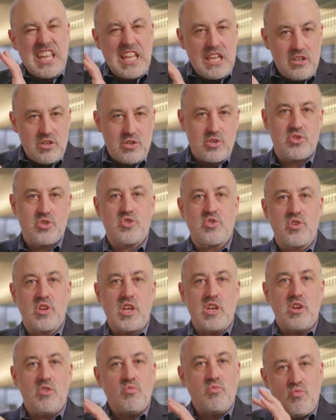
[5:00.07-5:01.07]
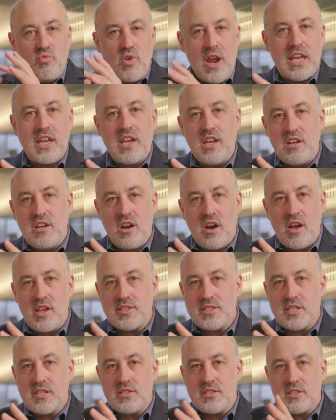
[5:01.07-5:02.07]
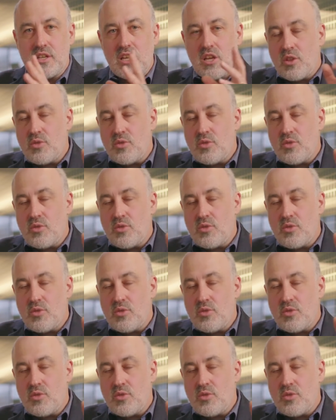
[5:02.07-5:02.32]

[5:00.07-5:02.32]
industry recognizes